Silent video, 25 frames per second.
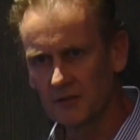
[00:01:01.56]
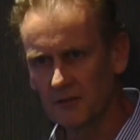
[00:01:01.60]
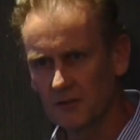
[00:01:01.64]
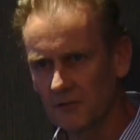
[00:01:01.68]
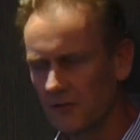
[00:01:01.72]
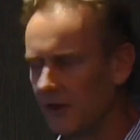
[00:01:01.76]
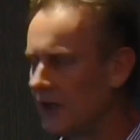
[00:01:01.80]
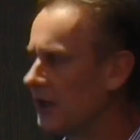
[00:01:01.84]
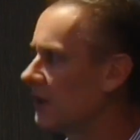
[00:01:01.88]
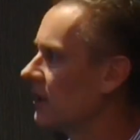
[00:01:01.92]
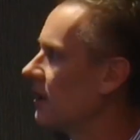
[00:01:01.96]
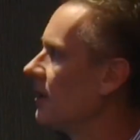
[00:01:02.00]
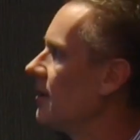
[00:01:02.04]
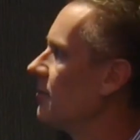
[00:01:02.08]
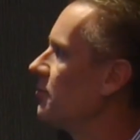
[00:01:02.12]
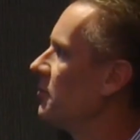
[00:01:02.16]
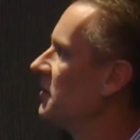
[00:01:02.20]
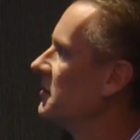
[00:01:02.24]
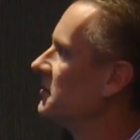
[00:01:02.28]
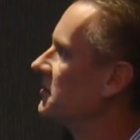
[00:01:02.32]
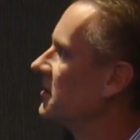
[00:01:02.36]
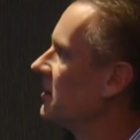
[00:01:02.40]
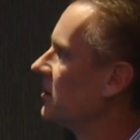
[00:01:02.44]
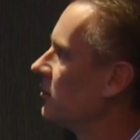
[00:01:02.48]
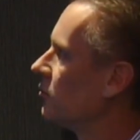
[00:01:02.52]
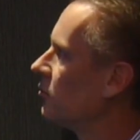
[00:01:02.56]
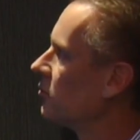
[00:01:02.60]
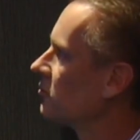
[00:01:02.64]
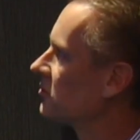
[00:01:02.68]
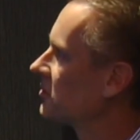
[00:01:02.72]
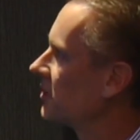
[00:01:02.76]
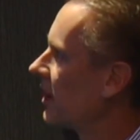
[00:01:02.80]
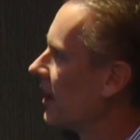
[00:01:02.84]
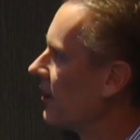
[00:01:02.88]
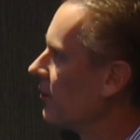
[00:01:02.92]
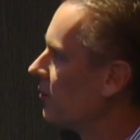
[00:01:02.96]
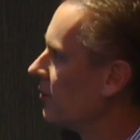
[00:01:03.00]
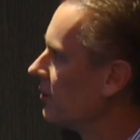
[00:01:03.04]
of sphingolipids that
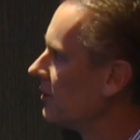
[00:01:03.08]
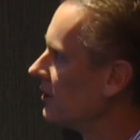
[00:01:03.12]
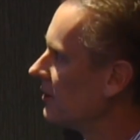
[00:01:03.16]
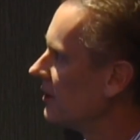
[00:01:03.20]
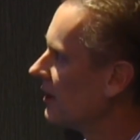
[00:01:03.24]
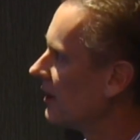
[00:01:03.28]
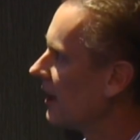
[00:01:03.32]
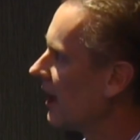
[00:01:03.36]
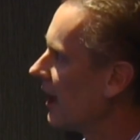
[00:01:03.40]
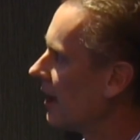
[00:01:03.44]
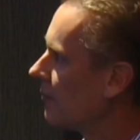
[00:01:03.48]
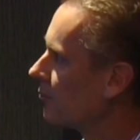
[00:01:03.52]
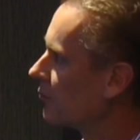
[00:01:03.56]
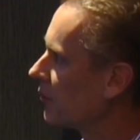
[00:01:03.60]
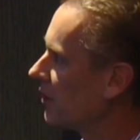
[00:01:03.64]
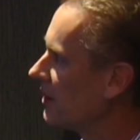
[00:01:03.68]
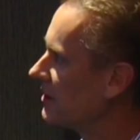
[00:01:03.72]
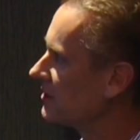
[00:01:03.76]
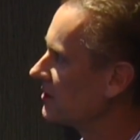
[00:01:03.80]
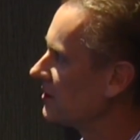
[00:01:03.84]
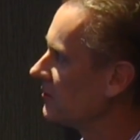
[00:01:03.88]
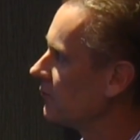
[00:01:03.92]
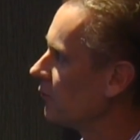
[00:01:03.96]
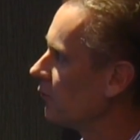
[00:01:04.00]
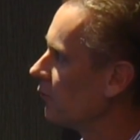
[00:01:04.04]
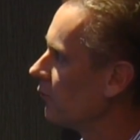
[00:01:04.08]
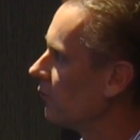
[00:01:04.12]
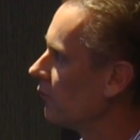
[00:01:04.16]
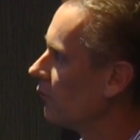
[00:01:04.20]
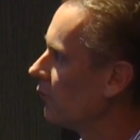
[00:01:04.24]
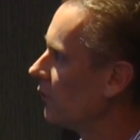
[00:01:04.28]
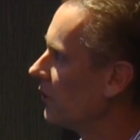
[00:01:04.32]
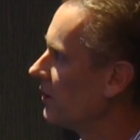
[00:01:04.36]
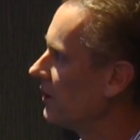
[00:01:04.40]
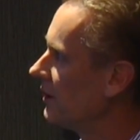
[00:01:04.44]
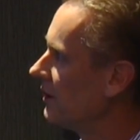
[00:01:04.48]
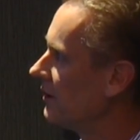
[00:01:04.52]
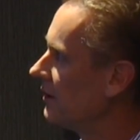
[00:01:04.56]
also are present
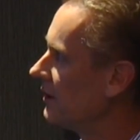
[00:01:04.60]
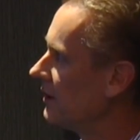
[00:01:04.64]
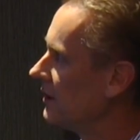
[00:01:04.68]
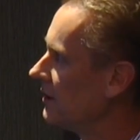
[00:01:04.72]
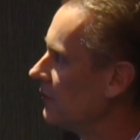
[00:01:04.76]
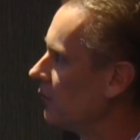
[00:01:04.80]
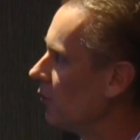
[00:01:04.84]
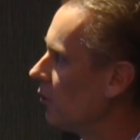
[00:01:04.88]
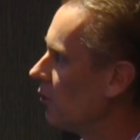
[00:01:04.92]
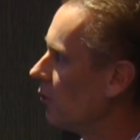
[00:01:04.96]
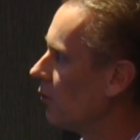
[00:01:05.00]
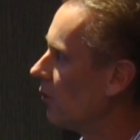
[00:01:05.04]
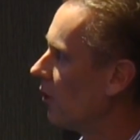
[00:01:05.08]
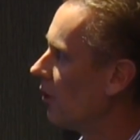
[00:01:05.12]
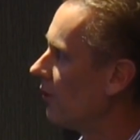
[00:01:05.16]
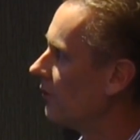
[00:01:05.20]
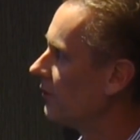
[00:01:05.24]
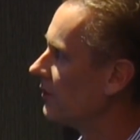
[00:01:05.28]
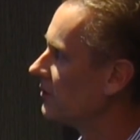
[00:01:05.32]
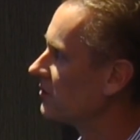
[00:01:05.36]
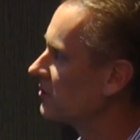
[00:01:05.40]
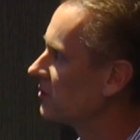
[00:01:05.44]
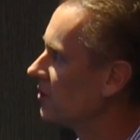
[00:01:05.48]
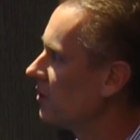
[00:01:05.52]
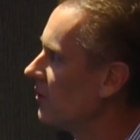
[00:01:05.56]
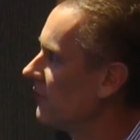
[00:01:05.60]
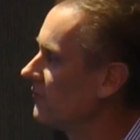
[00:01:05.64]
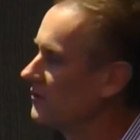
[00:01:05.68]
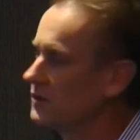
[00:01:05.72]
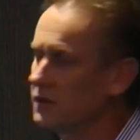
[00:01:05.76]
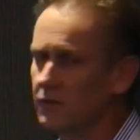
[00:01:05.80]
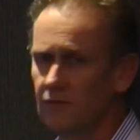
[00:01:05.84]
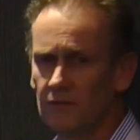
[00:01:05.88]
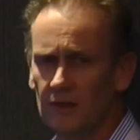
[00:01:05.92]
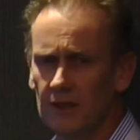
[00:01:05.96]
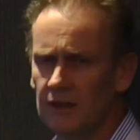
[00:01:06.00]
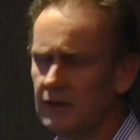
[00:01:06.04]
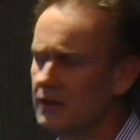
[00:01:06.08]
within or on the
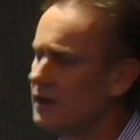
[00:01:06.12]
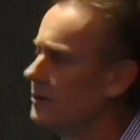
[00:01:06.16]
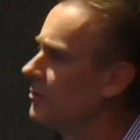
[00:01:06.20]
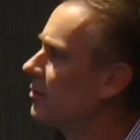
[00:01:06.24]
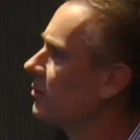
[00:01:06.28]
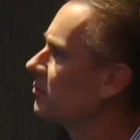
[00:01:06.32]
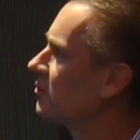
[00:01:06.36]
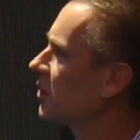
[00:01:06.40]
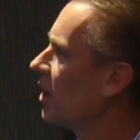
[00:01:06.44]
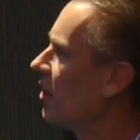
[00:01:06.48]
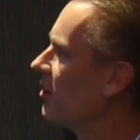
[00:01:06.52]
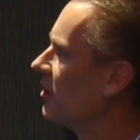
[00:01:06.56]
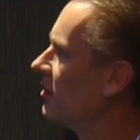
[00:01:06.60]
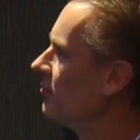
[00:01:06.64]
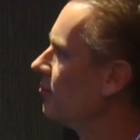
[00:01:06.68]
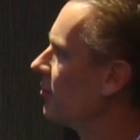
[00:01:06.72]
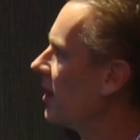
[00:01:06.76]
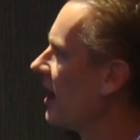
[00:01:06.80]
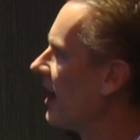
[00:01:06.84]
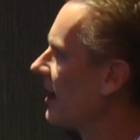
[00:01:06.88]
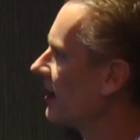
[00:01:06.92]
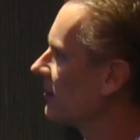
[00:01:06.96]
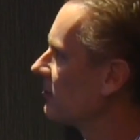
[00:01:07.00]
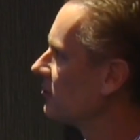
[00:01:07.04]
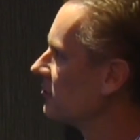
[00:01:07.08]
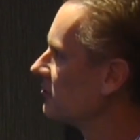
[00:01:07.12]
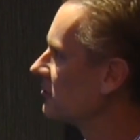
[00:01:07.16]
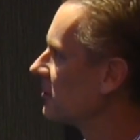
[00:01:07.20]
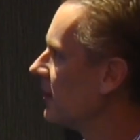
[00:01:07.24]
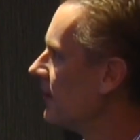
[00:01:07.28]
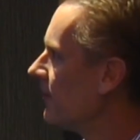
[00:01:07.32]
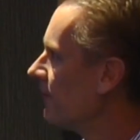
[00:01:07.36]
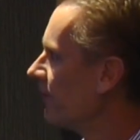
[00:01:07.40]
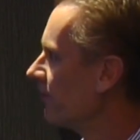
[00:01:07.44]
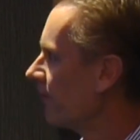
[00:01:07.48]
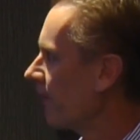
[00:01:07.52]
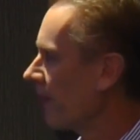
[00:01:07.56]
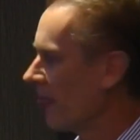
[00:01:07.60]
surface of these lipoprotein particles.
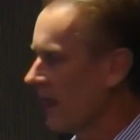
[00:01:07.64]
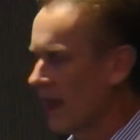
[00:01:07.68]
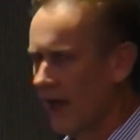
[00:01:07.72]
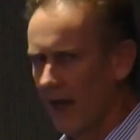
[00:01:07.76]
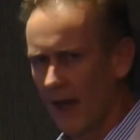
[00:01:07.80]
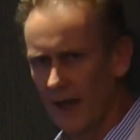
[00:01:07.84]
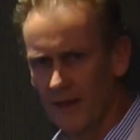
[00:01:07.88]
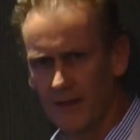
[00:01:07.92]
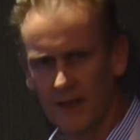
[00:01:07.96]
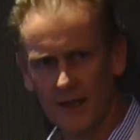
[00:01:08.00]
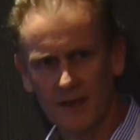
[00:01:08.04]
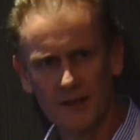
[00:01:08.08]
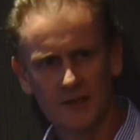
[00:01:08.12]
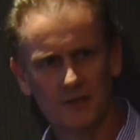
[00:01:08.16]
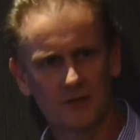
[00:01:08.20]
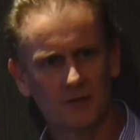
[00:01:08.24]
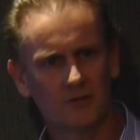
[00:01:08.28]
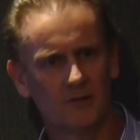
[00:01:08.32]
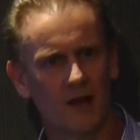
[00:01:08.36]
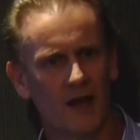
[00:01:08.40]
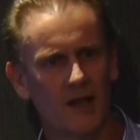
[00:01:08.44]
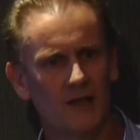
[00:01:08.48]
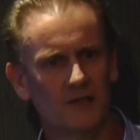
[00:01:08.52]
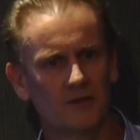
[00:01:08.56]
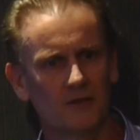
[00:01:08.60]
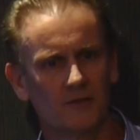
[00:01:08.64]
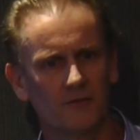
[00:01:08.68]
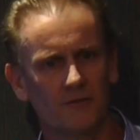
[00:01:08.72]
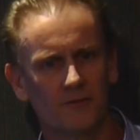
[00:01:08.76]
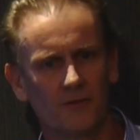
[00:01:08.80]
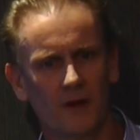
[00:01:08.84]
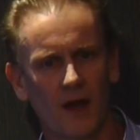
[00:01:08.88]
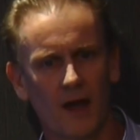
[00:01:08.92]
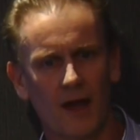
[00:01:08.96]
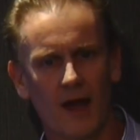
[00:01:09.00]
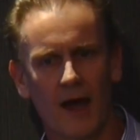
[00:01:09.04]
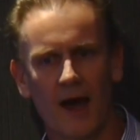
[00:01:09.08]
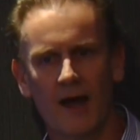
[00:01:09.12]
And then there's a range of
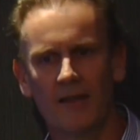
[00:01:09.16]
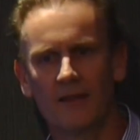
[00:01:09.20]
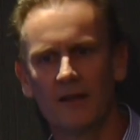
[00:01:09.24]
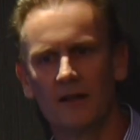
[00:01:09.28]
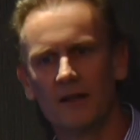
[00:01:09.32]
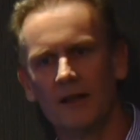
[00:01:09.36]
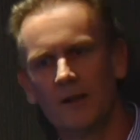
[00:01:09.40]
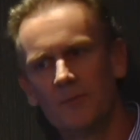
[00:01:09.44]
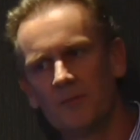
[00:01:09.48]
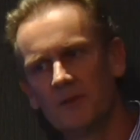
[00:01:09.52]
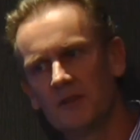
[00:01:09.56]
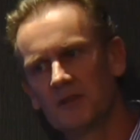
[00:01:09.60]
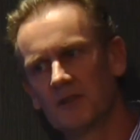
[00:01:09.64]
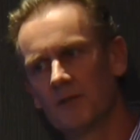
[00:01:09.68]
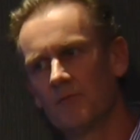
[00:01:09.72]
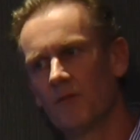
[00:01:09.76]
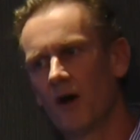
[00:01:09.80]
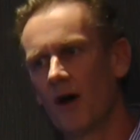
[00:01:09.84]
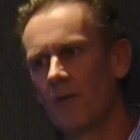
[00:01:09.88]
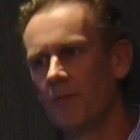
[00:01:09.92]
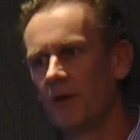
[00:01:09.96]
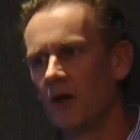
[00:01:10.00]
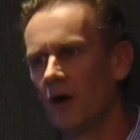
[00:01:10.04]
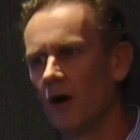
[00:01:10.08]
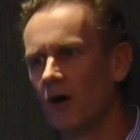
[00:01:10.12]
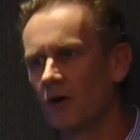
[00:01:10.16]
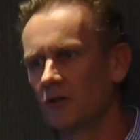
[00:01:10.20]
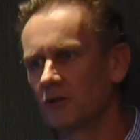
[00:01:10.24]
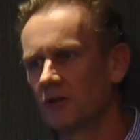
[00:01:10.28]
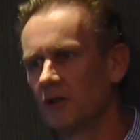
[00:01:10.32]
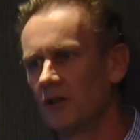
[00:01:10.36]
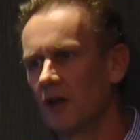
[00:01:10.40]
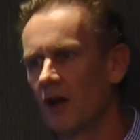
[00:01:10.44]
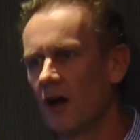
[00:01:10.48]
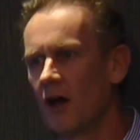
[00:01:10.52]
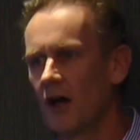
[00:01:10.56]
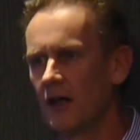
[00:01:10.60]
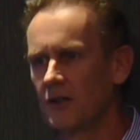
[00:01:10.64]
other lipids that might be
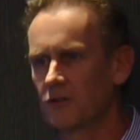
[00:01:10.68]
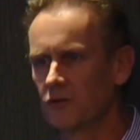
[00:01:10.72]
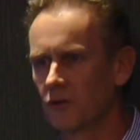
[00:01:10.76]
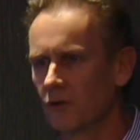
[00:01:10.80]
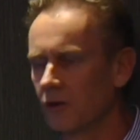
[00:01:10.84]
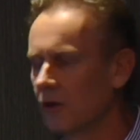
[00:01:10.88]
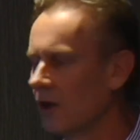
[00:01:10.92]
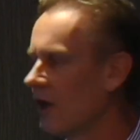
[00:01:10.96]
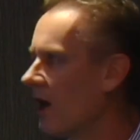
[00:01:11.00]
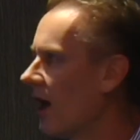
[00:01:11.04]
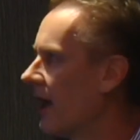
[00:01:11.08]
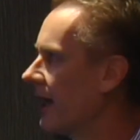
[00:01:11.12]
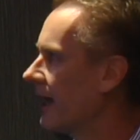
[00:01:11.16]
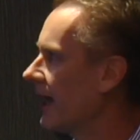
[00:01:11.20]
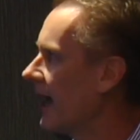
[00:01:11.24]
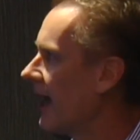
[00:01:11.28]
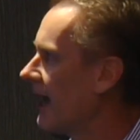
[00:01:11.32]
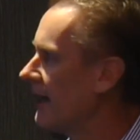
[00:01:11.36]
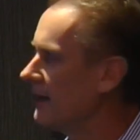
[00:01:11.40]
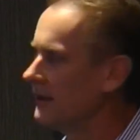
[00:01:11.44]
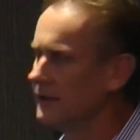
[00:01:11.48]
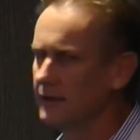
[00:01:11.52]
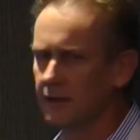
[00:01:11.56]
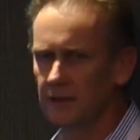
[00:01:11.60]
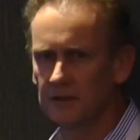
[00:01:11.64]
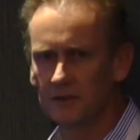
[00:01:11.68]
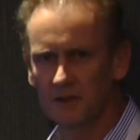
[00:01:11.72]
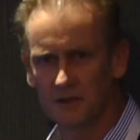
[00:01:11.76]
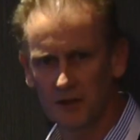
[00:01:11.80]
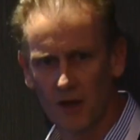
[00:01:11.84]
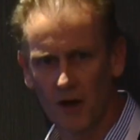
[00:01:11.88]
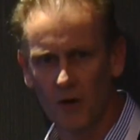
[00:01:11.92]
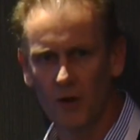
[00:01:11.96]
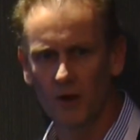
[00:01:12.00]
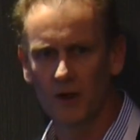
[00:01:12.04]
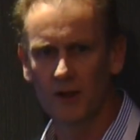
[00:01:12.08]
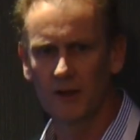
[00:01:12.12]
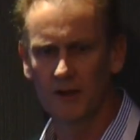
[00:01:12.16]
oxidized or glycated and
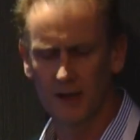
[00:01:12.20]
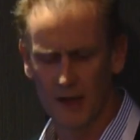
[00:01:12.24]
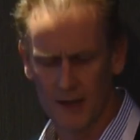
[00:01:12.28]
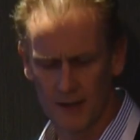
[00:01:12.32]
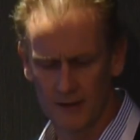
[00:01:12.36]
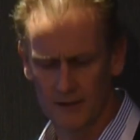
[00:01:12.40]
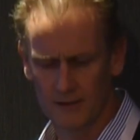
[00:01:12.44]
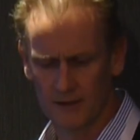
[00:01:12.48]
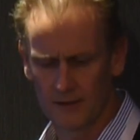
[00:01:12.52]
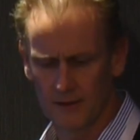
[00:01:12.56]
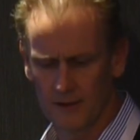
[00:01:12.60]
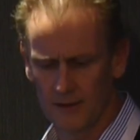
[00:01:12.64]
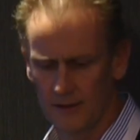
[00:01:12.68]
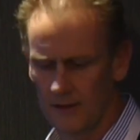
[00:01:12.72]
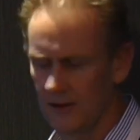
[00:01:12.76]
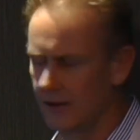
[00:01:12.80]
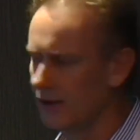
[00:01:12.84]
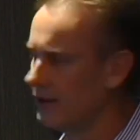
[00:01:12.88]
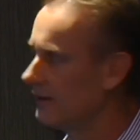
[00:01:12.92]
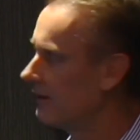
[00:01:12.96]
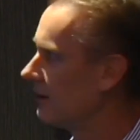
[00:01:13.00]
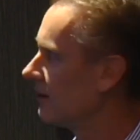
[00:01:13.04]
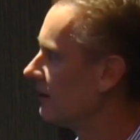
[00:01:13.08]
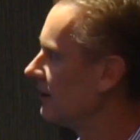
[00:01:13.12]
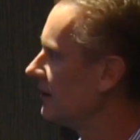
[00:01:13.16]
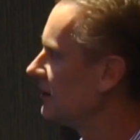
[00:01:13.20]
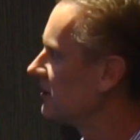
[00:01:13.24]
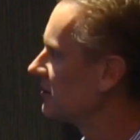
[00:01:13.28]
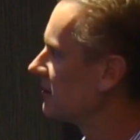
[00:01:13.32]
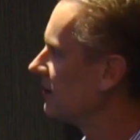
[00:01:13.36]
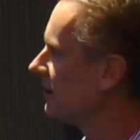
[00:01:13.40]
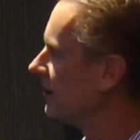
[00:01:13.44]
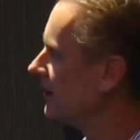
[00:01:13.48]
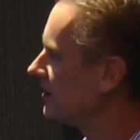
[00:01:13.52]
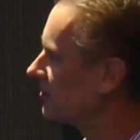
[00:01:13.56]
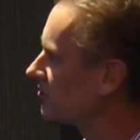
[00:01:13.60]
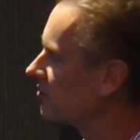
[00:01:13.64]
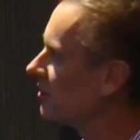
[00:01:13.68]
so on. And the list
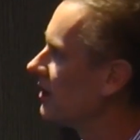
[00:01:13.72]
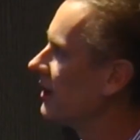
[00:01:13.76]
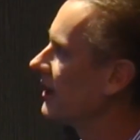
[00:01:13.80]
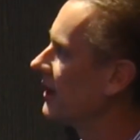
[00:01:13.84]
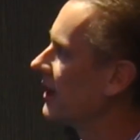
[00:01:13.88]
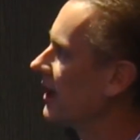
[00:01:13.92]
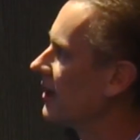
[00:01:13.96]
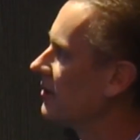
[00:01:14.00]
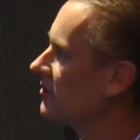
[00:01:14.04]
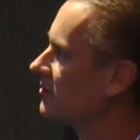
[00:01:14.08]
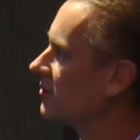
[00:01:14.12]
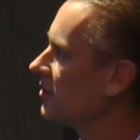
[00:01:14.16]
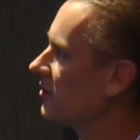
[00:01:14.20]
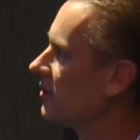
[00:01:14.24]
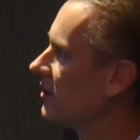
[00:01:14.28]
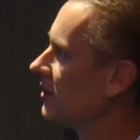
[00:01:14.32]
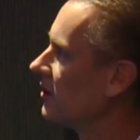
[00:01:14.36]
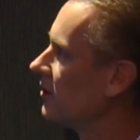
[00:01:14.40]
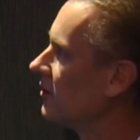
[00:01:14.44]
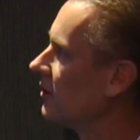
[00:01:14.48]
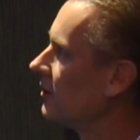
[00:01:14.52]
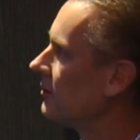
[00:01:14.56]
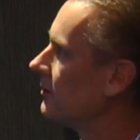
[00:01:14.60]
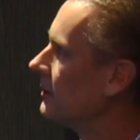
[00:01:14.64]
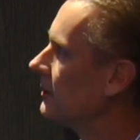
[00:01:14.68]
literally goes on and